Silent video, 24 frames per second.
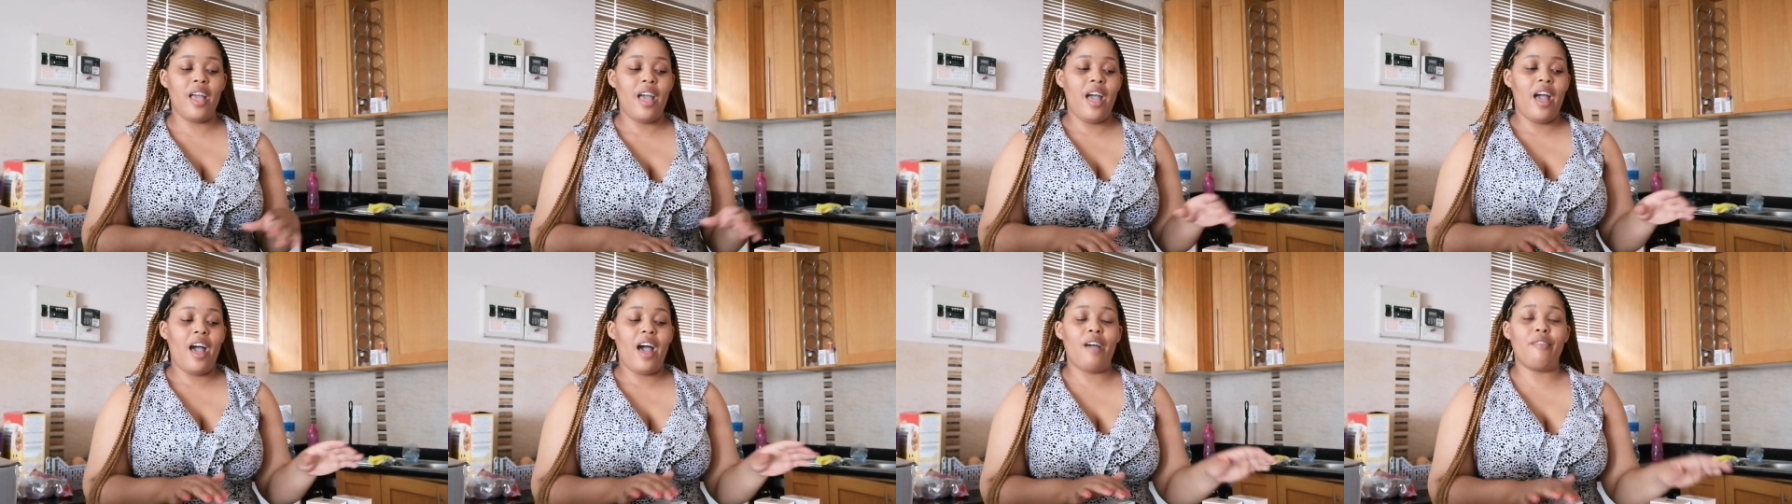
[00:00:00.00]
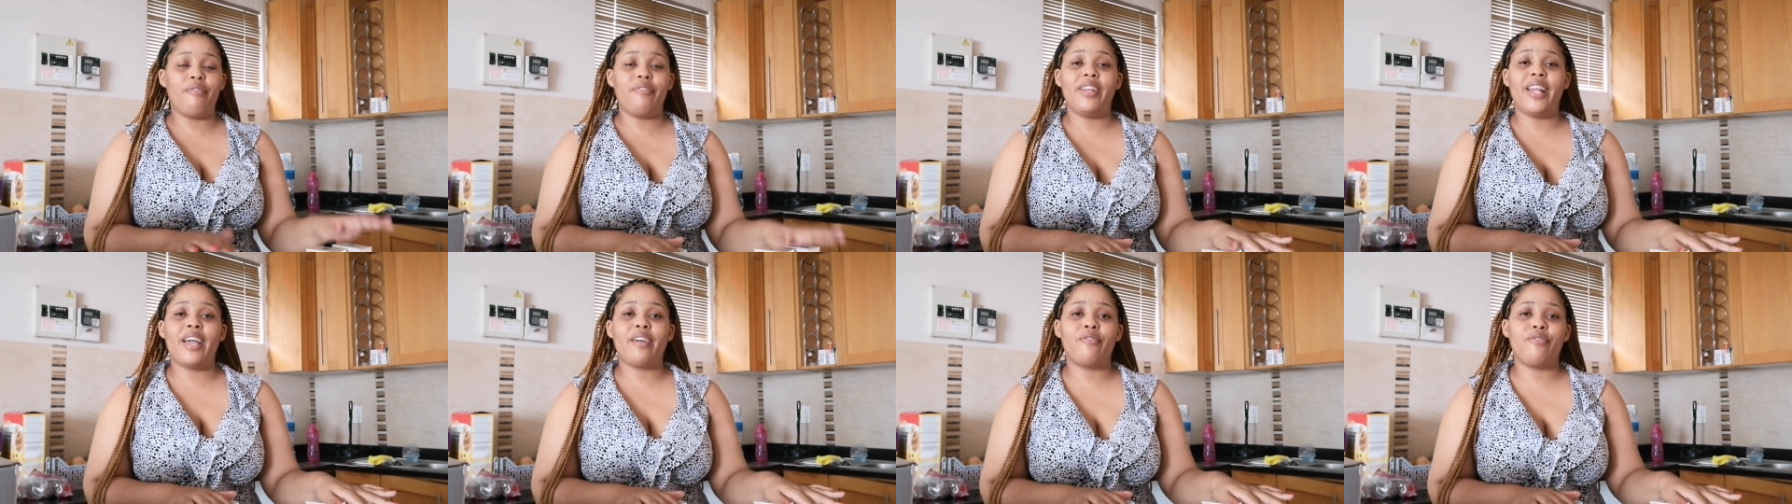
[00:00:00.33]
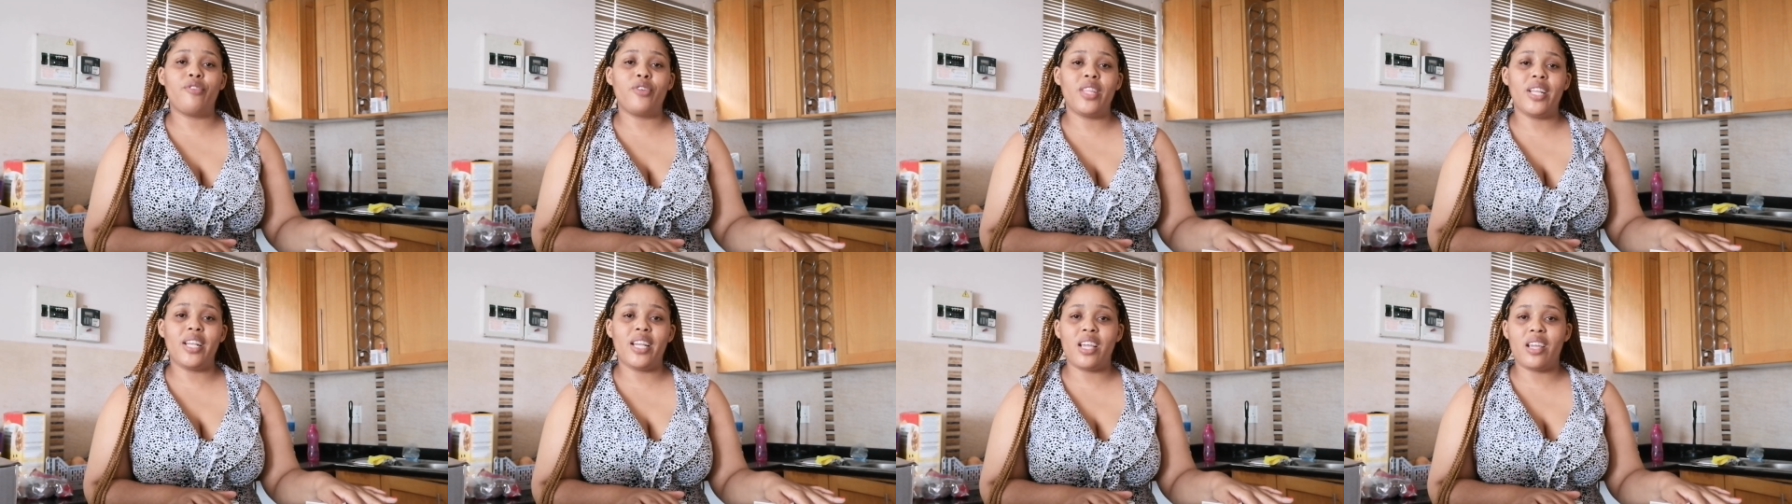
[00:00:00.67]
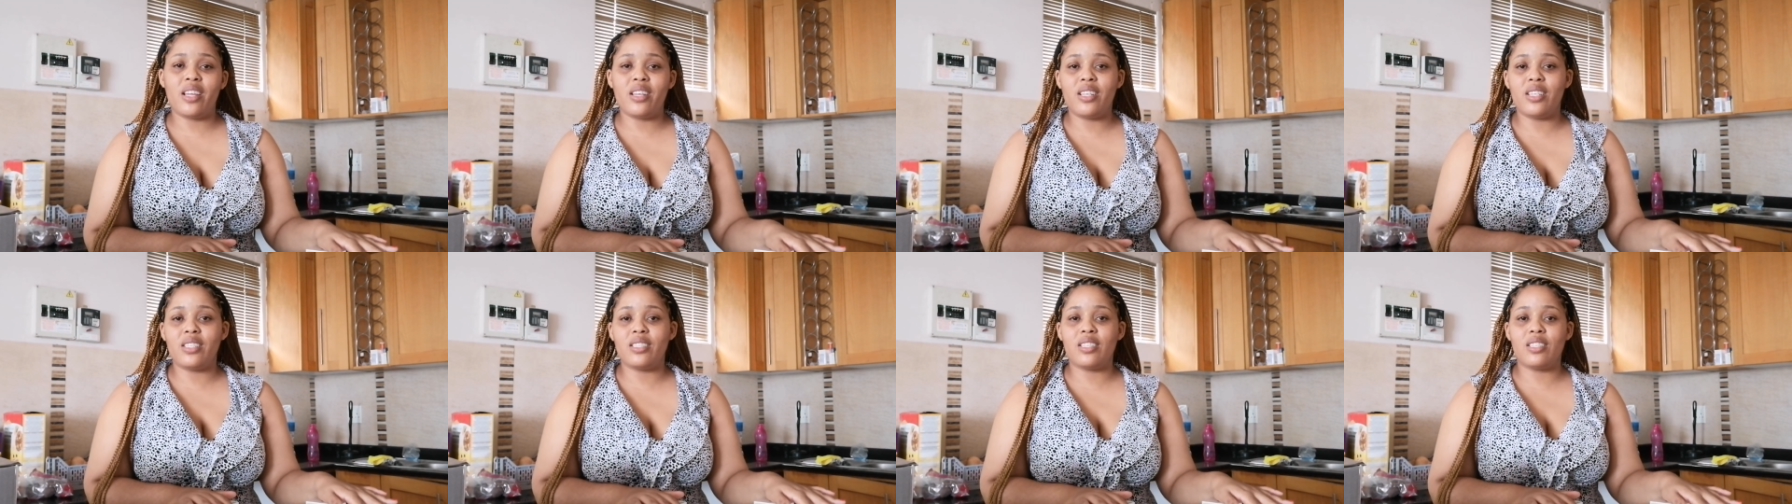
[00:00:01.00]
I feel like for the
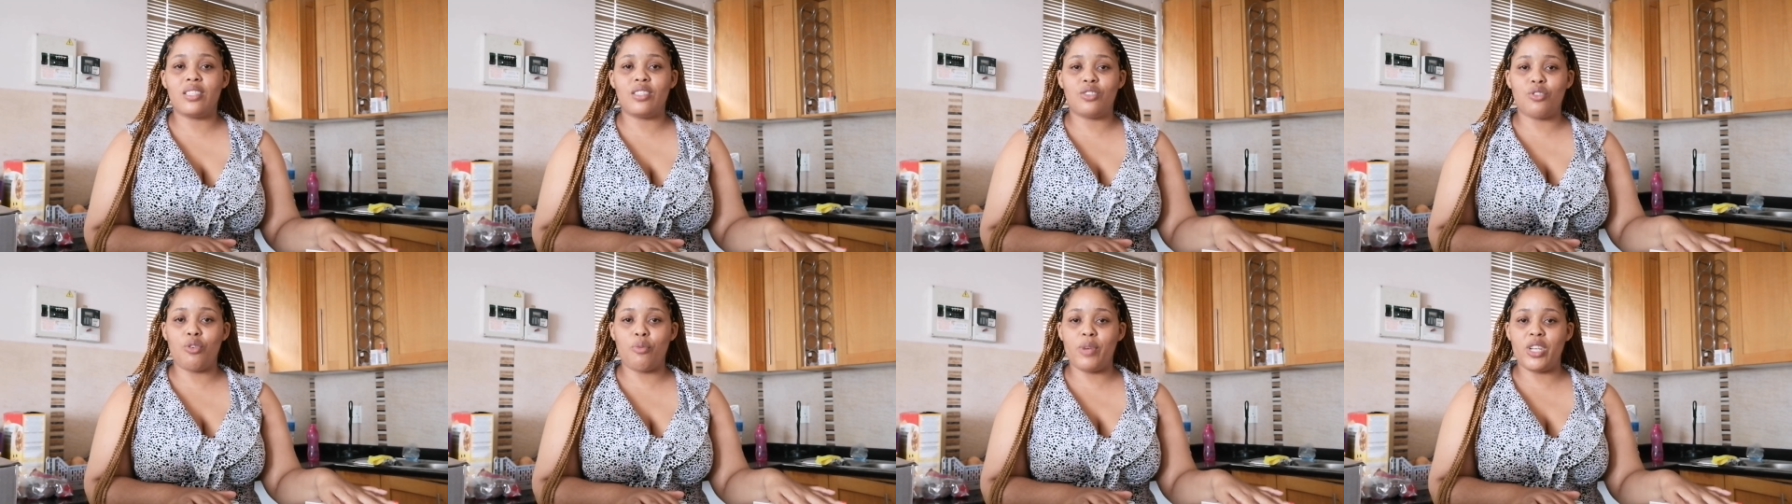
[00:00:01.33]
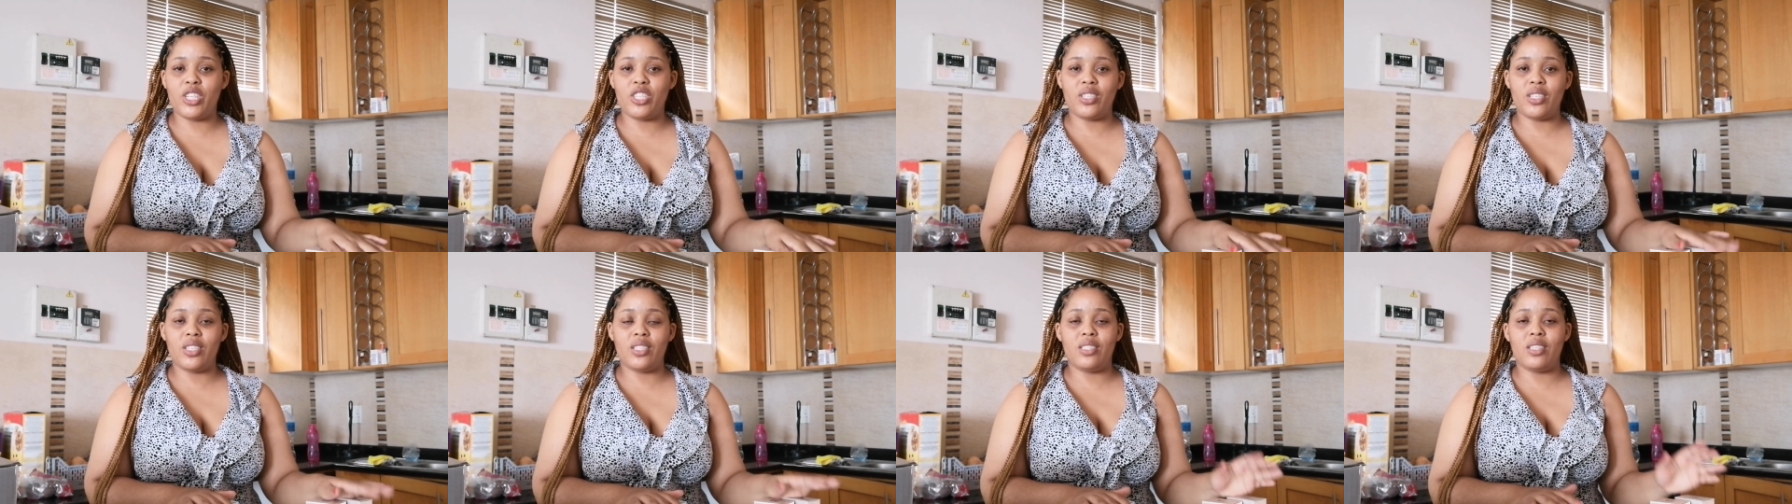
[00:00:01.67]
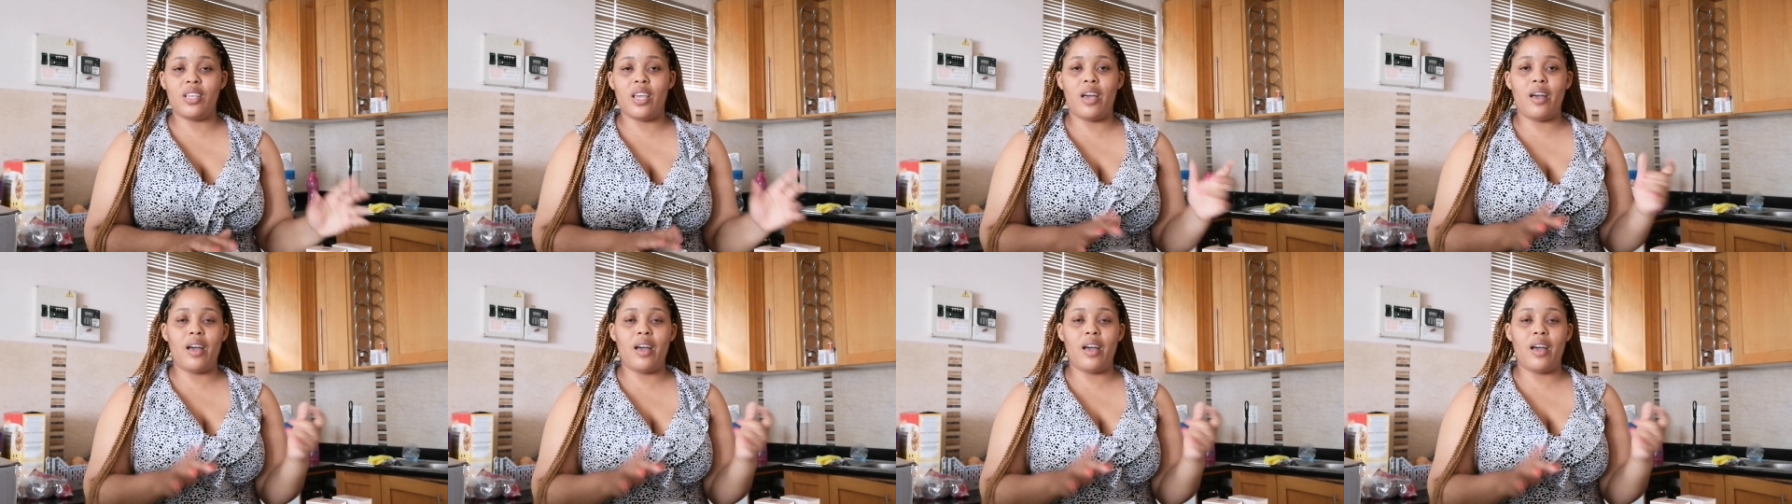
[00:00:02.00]
ladies it's so much easier.